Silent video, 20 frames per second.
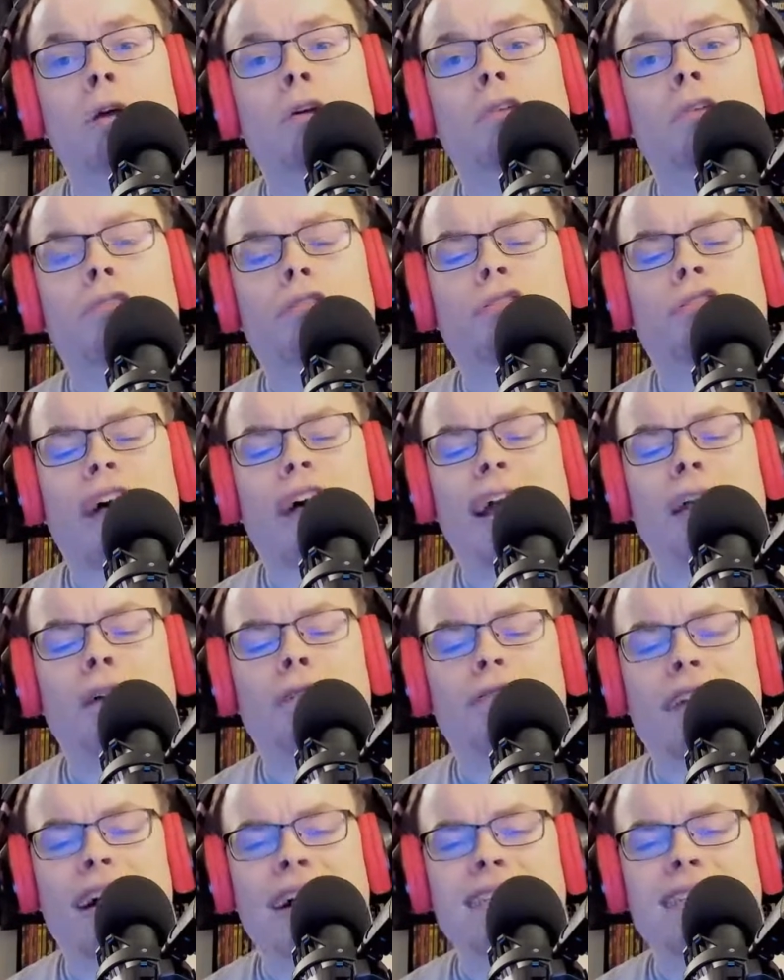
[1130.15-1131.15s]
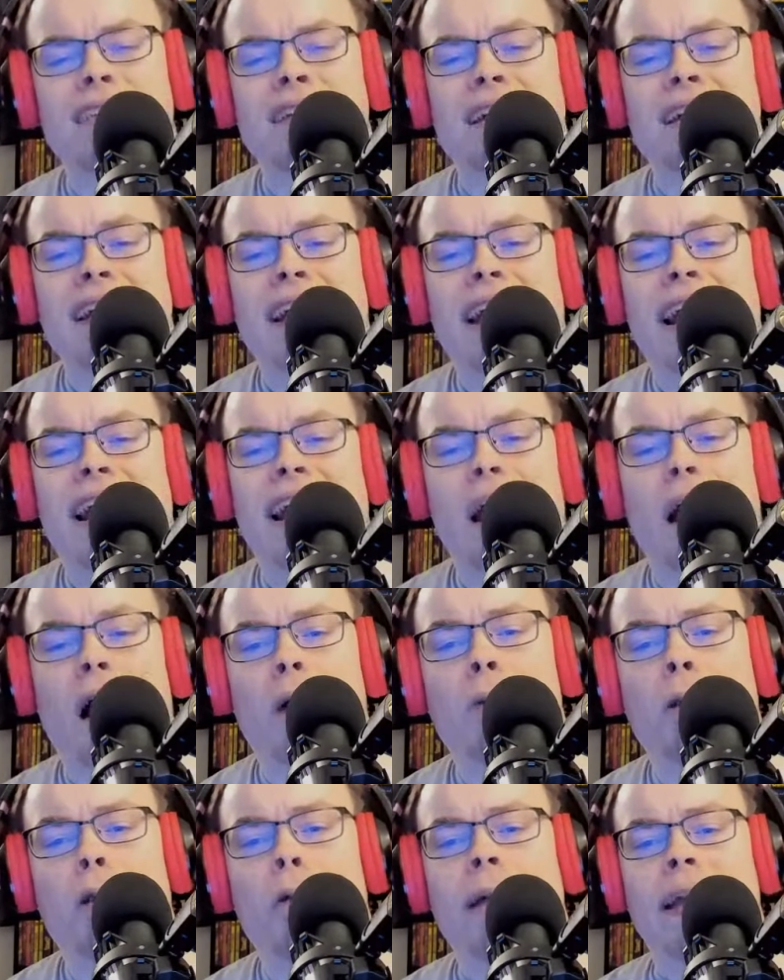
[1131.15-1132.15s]
for Fyter Fest in a
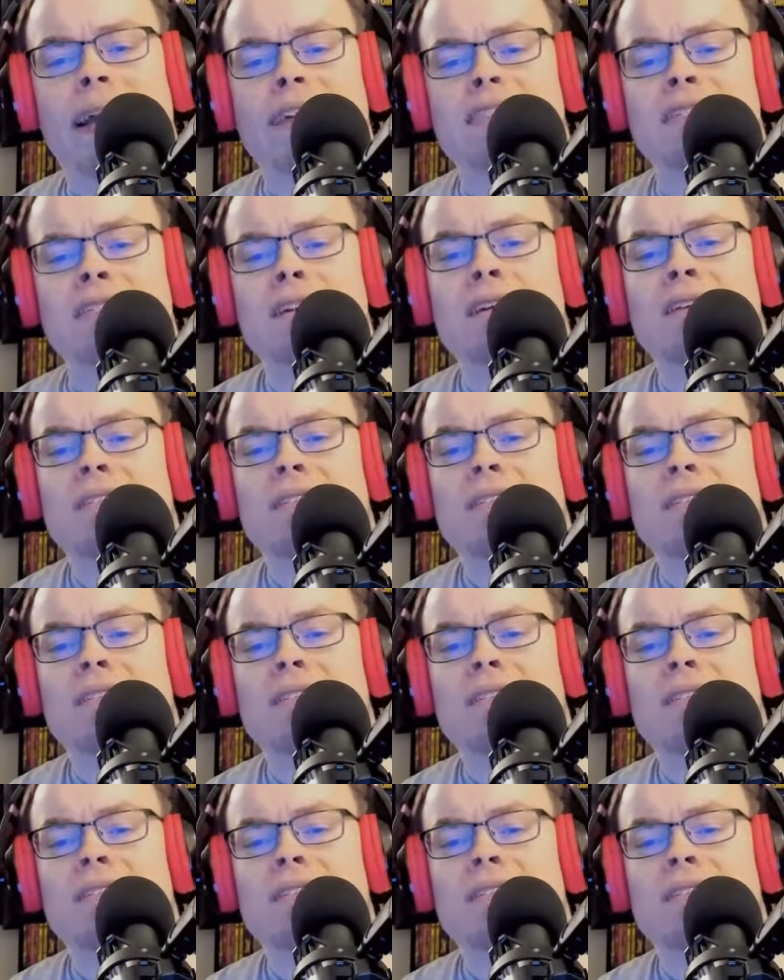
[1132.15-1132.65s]
couple of weeks.